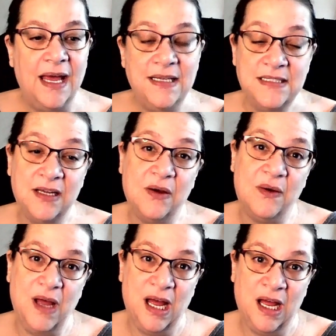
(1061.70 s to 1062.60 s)

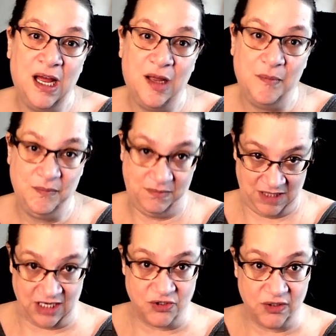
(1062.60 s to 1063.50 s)
So
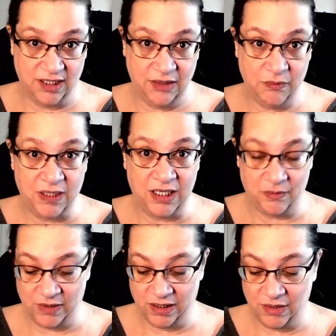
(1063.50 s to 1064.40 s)
naturally, we
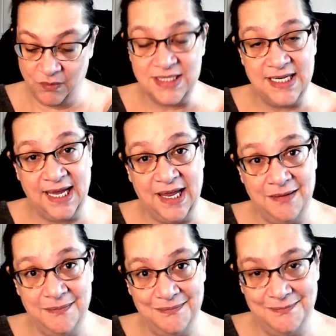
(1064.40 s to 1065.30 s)
will once again